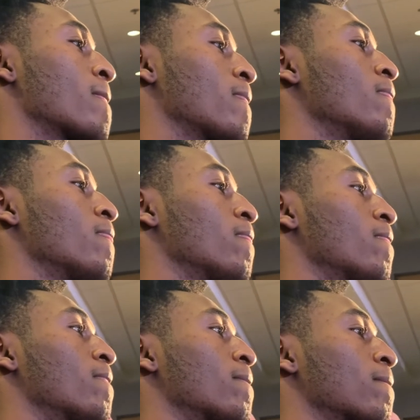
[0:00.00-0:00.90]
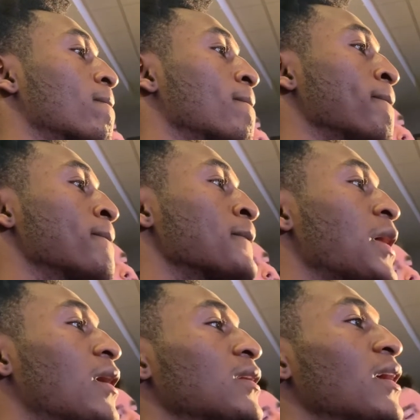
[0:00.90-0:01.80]
roll in here and win?
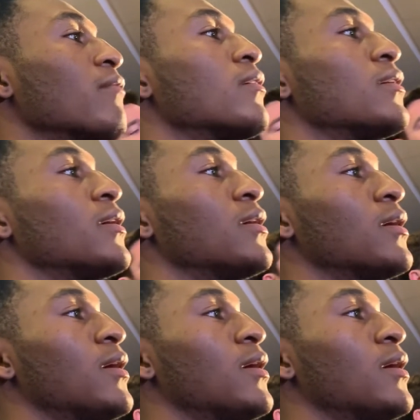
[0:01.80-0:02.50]
Uh, definitely.